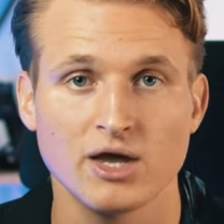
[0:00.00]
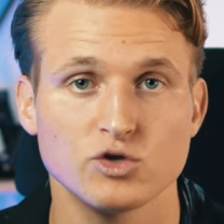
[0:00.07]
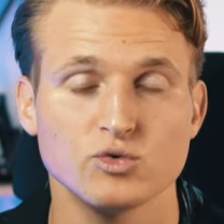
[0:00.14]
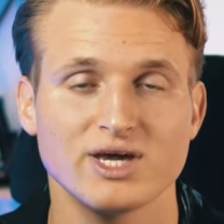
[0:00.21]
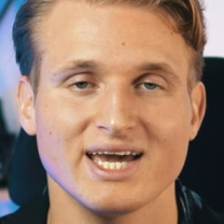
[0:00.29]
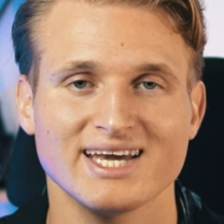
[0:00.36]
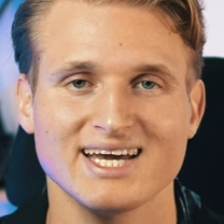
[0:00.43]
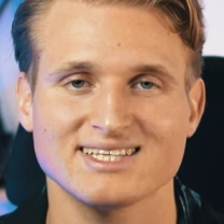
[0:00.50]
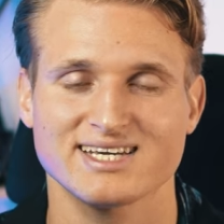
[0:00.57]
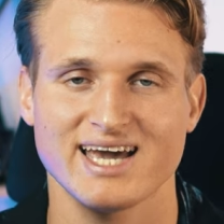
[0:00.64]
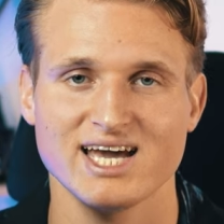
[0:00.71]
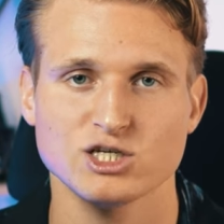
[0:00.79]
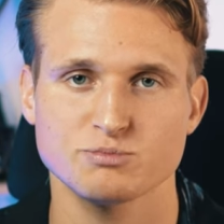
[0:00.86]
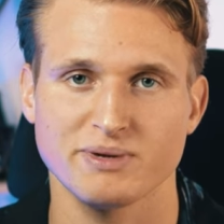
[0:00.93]
You can get
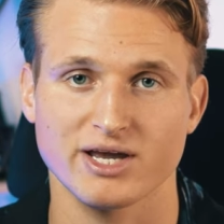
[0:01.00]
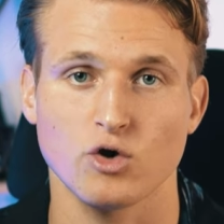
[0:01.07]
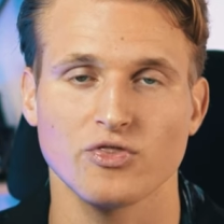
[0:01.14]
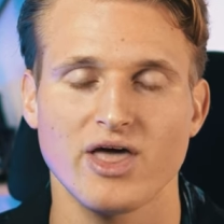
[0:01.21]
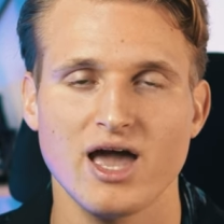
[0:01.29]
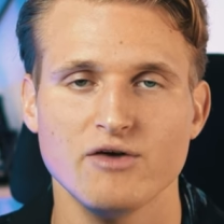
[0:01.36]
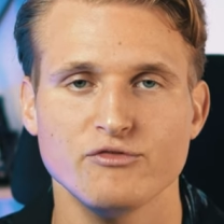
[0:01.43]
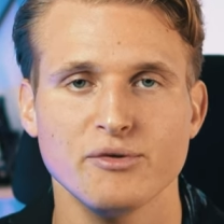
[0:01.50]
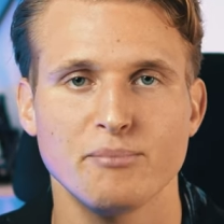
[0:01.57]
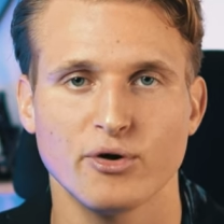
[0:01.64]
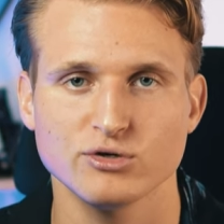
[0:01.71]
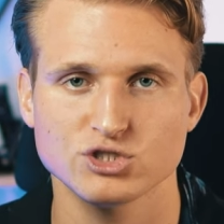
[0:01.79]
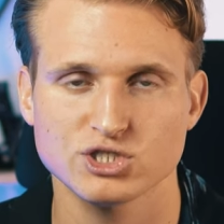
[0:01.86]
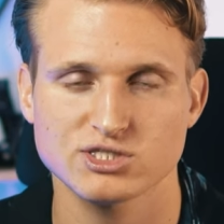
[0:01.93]
cashback on every
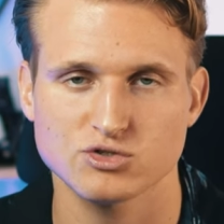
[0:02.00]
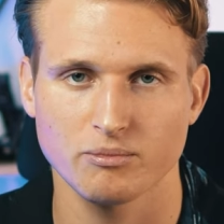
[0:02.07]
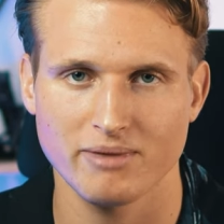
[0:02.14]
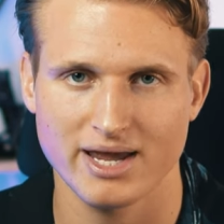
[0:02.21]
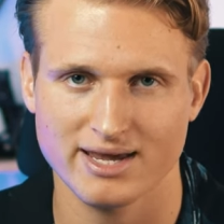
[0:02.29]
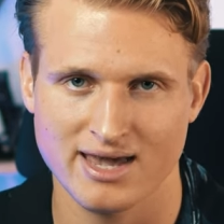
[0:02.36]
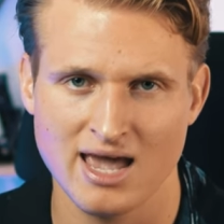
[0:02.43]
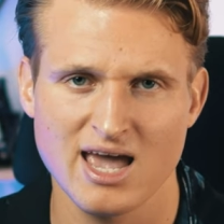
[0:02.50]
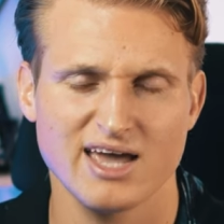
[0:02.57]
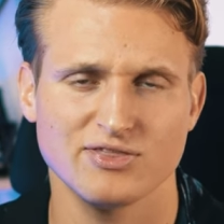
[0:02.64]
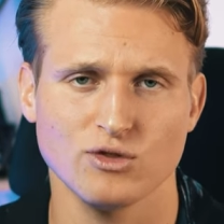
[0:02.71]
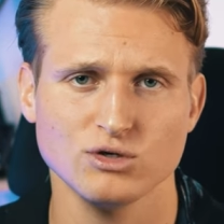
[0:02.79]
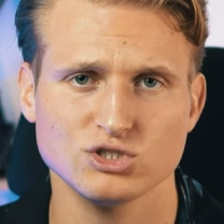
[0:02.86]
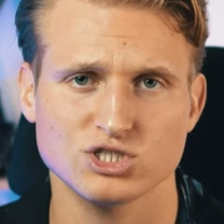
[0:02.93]
purchase you make,
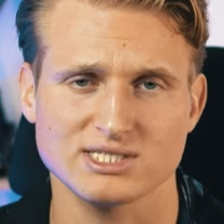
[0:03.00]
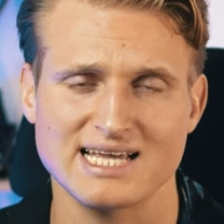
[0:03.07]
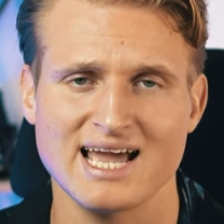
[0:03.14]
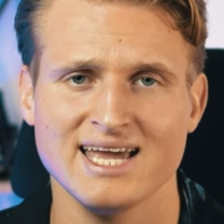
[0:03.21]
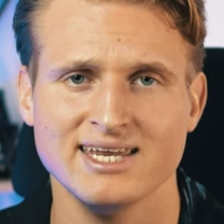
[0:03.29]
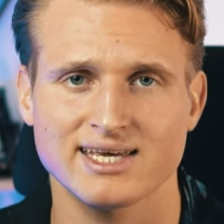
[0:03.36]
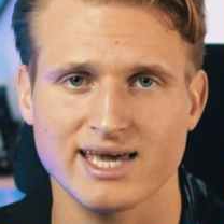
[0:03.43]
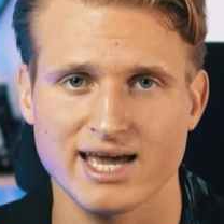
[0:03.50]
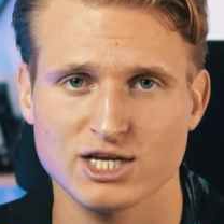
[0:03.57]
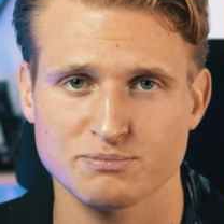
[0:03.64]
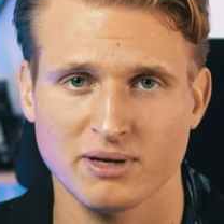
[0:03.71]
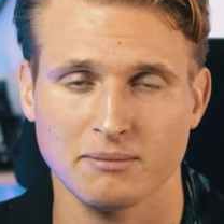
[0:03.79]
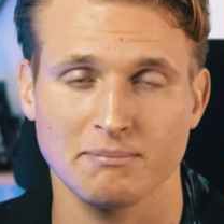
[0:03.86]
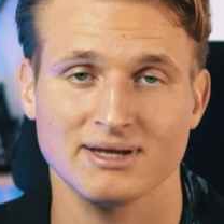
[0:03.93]
and not just any
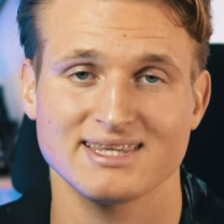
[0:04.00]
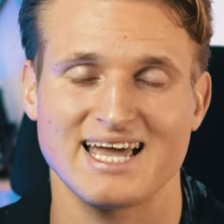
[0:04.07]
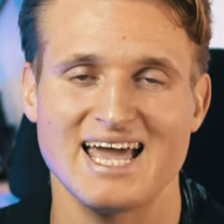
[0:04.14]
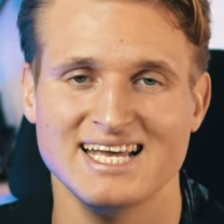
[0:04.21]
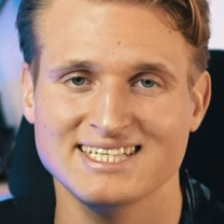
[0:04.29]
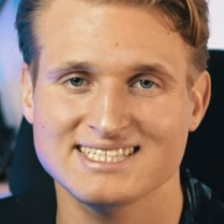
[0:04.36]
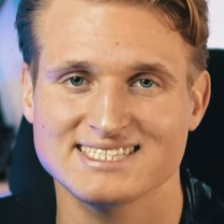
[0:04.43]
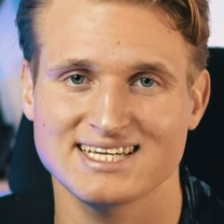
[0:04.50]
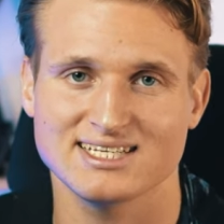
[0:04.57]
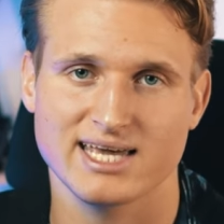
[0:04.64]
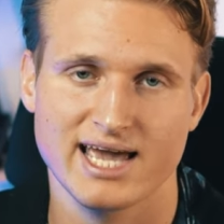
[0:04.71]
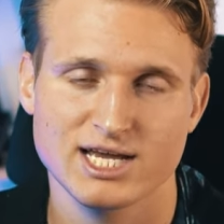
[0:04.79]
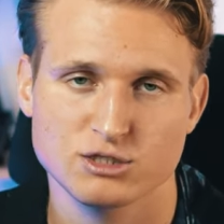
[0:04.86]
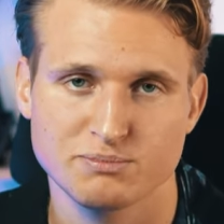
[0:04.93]
cashback, but instant
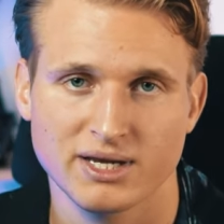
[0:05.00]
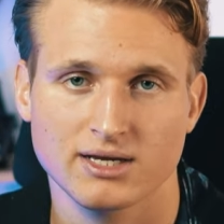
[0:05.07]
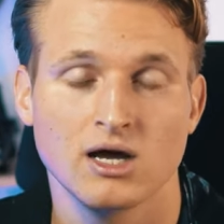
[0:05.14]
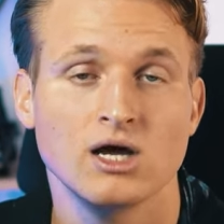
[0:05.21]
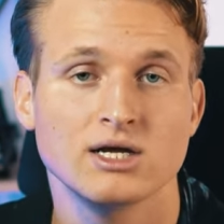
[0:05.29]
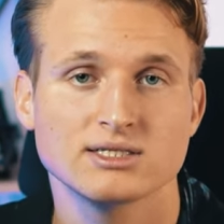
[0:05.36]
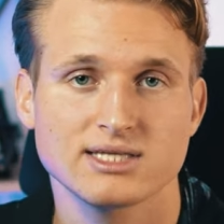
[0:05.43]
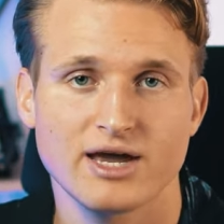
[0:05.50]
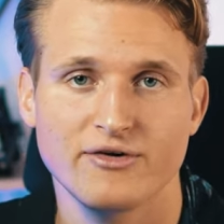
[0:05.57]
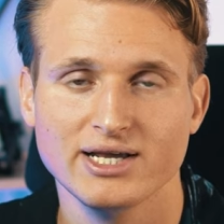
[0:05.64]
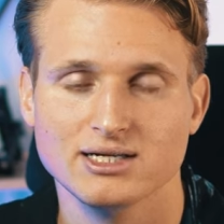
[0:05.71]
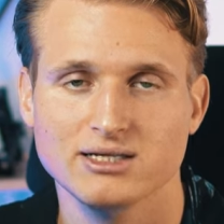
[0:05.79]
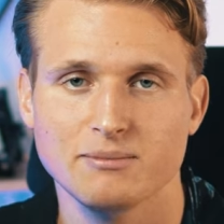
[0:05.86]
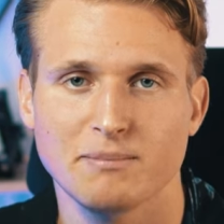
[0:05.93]
cashback
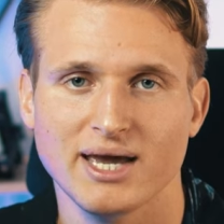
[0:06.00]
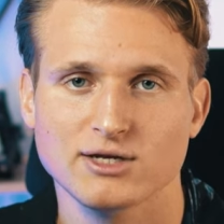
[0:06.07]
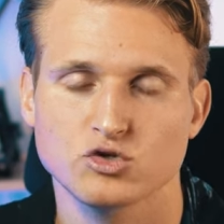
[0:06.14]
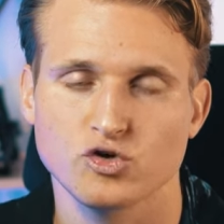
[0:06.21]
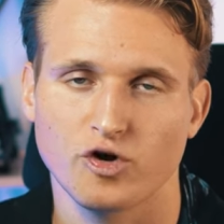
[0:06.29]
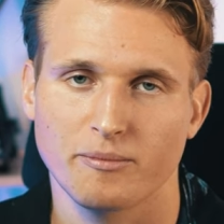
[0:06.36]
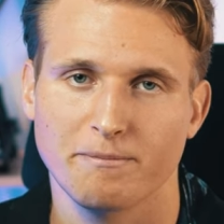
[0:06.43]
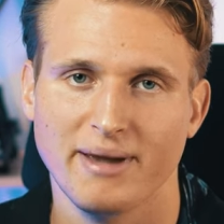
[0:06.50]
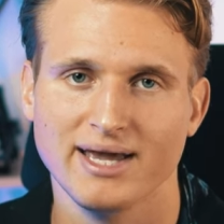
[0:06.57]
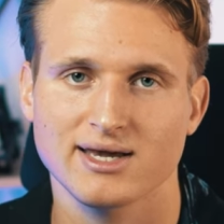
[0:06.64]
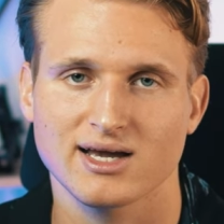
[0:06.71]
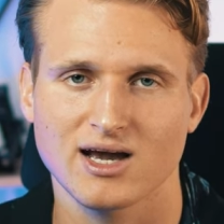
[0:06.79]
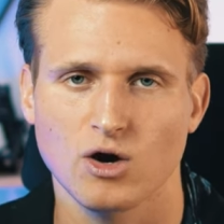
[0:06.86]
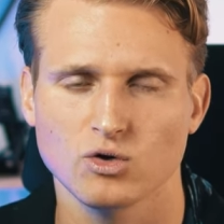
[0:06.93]
directly back to your
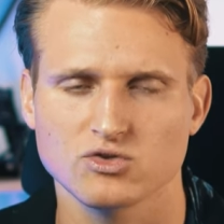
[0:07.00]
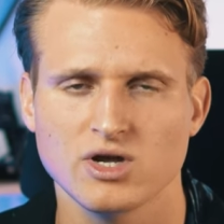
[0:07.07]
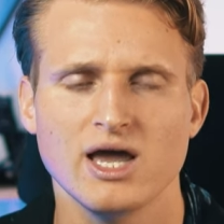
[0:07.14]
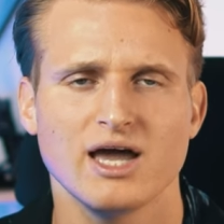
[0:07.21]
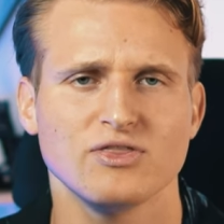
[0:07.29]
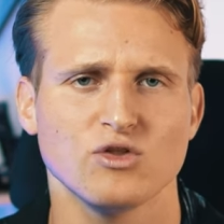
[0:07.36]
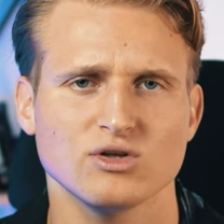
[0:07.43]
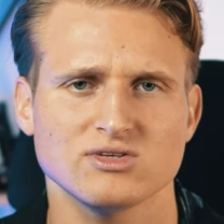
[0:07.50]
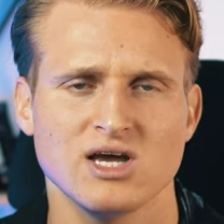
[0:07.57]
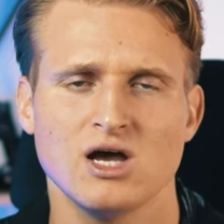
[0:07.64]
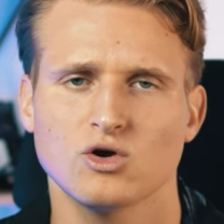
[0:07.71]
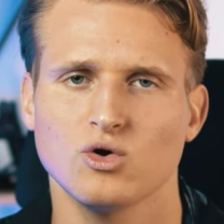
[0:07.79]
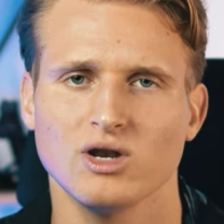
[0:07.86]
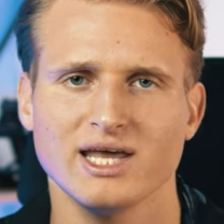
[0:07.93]
bank account and not
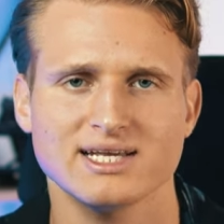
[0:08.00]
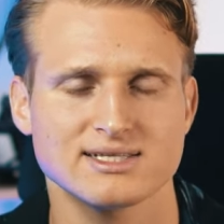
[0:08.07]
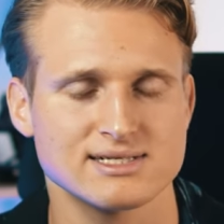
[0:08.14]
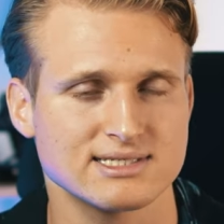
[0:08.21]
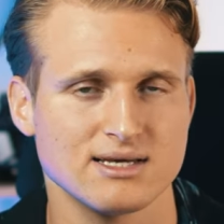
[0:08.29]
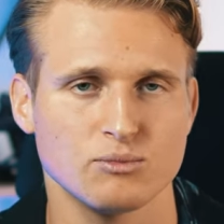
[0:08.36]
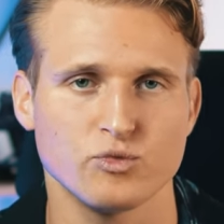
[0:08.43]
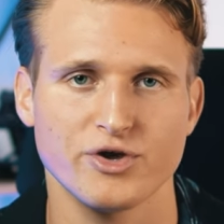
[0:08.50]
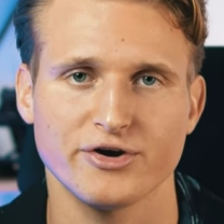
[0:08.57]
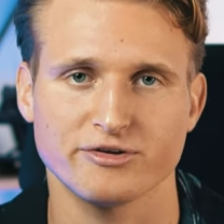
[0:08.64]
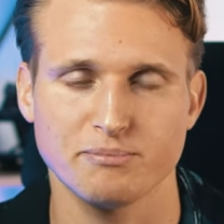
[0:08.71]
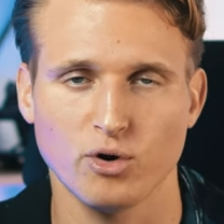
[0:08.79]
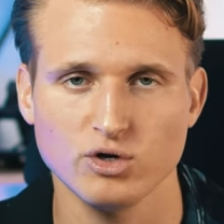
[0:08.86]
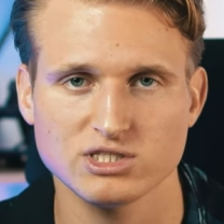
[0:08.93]
collecting some
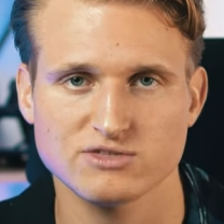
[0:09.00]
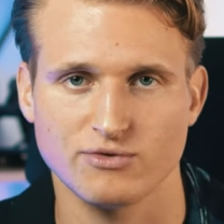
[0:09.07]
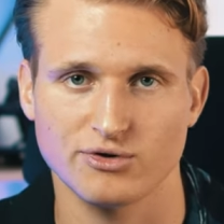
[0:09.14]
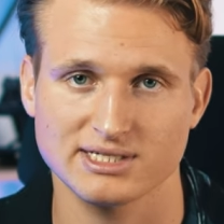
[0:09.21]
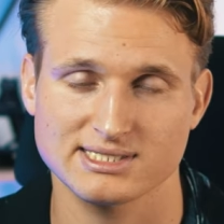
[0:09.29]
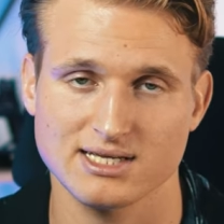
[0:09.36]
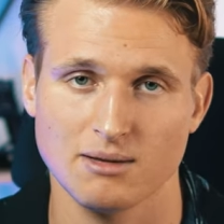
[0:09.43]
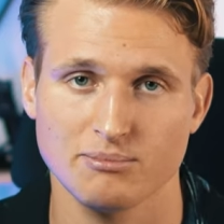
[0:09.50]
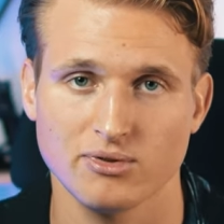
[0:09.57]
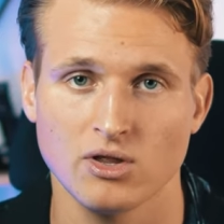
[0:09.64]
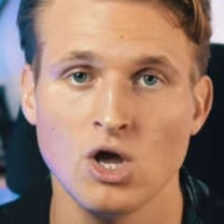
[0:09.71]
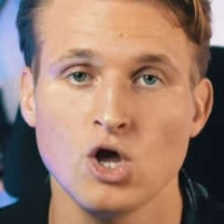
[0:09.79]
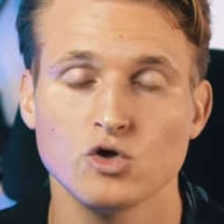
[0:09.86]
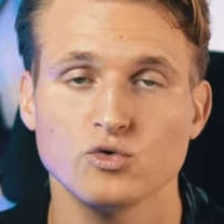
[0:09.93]
weird points, for example.